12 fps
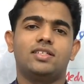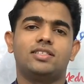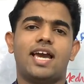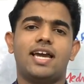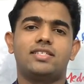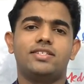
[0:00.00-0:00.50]

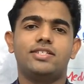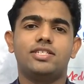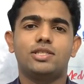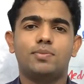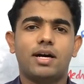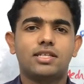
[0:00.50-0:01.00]
The axis
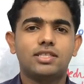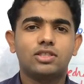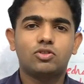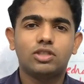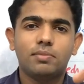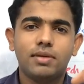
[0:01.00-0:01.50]
is passing
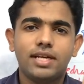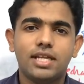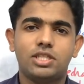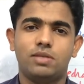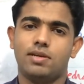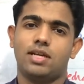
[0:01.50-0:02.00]
through the medial
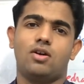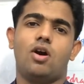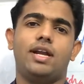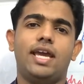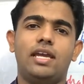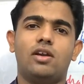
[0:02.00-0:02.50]
tibial
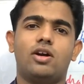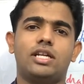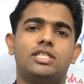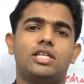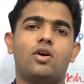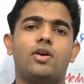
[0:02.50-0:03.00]
condyle or
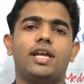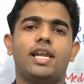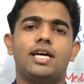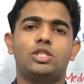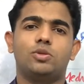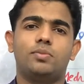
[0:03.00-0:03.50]

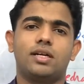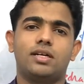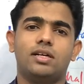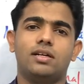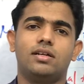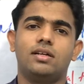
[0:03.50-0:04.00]
intercondylar
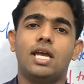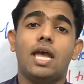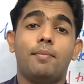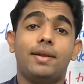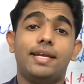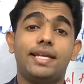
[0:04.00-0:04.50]
tubercle.
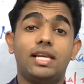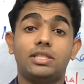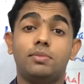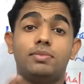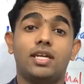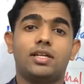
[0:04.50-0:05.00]
Medial
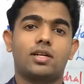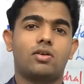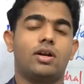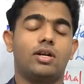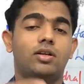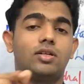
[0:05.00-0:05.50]
tibial
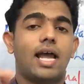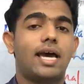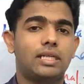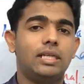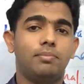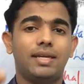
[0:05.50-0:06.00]
intercondylar, not
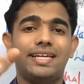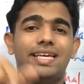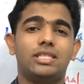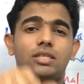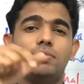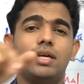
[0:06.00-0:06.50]
lateral, medial
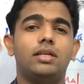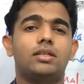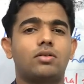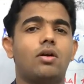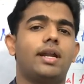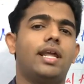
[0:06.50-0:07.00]
tibial
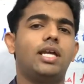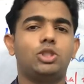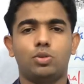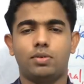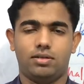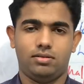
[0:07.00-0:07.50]
intercondylar
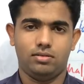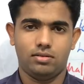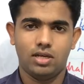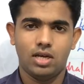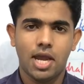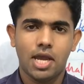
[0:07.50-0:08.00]
tubercle.
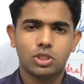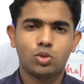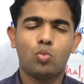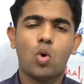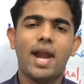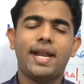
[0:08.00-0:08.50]
So
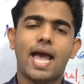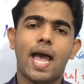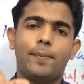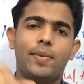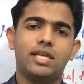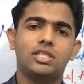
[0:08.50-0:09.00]
what
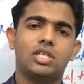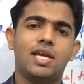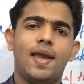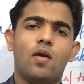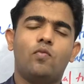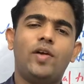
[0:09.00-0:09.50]
happens
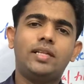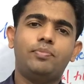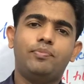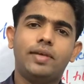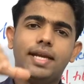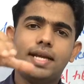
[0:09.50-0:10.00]

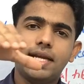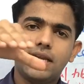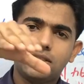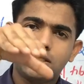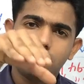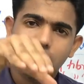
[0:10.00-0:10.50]
when
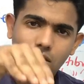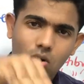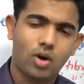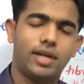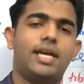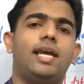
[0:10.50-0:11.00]
medial tibial
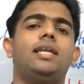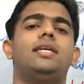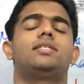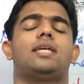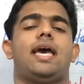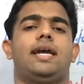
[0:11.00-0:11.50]
condyle
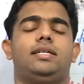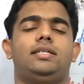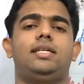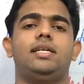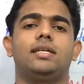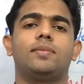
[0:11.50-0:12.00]
is
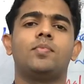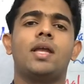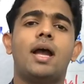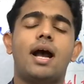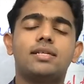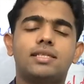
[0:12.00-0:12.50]
acting
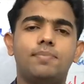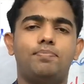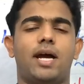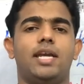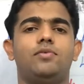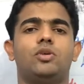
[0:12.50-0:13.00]
as the
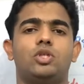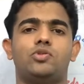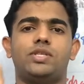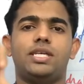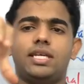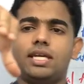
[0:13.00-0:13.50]
pivot? You
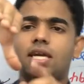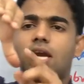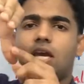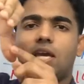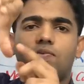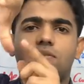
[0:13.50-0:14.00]
see,
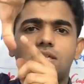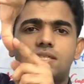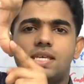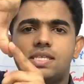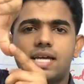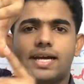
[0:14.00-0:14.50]
if this
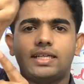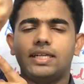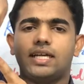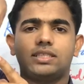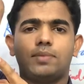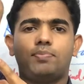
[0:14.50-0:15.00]
is acting
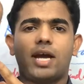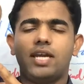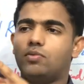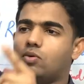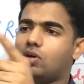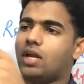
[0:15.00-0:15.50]
as the
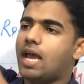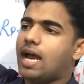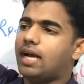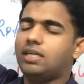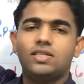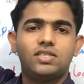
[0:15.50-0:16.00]
pivot
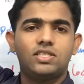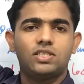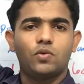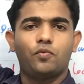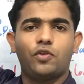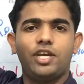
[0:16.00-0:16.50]
and this is
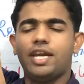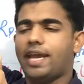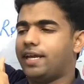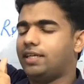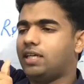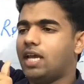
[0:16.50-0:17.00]
the free
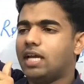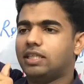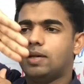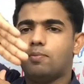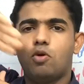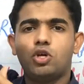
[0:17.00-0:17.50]
end,
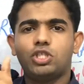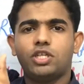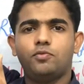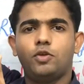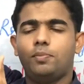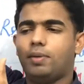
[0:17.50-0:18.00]
the
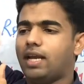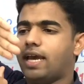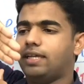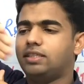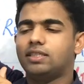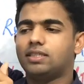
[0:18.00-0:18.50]
motion will be
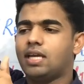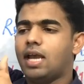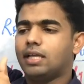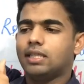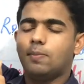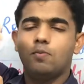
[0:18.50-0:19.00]
like this.
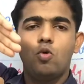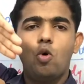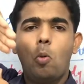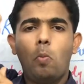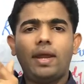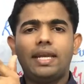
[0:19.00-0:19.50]
The
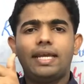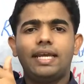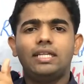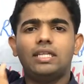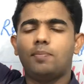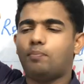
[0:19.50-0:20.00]
movement
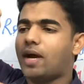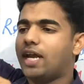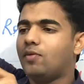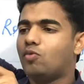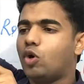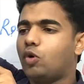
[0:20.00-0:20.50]
in the
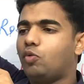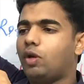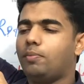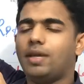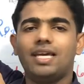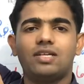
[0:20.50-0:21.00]
pivot will
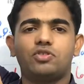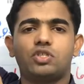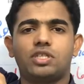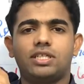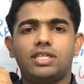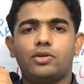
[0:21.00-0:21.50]
be
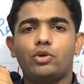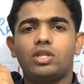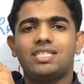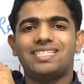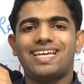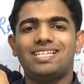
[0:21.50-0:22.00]
restricted, and
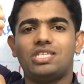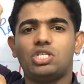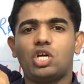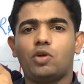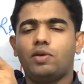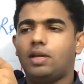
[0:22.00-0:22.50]
the
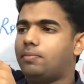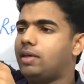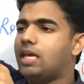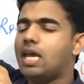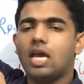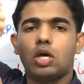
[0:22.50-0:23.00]
center will
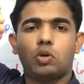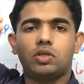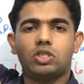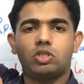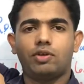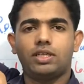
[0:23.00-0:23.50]
be
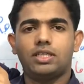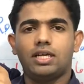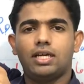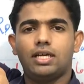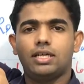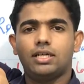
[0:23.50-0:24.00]

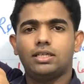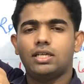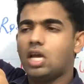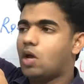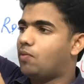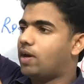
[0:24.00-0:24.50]
restricted.
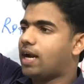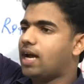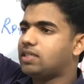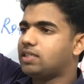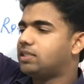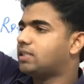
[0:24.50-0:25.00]

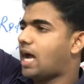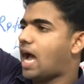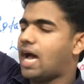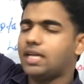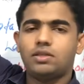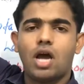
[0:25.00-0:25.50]
Whereas in the
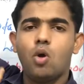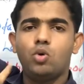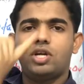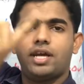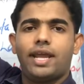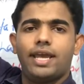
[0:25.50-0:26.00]

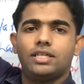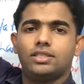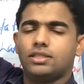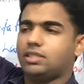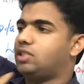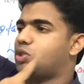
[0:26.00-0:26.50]
outer end,
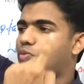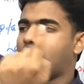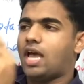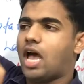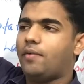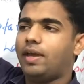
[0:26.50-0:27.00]
this will
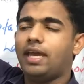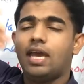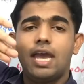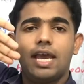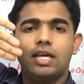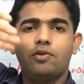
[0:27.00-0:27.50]
have a
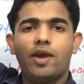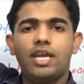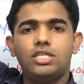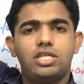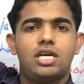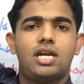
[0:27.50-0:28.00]

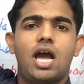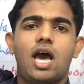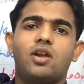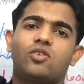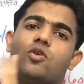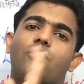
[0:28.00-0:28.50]
greater
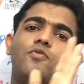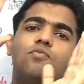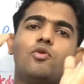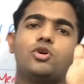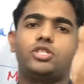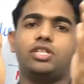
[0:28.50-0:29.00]
arc of
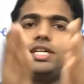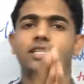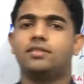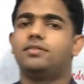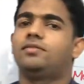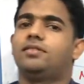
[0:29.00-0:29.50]

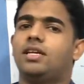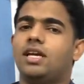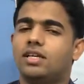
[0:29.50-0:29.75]
motion.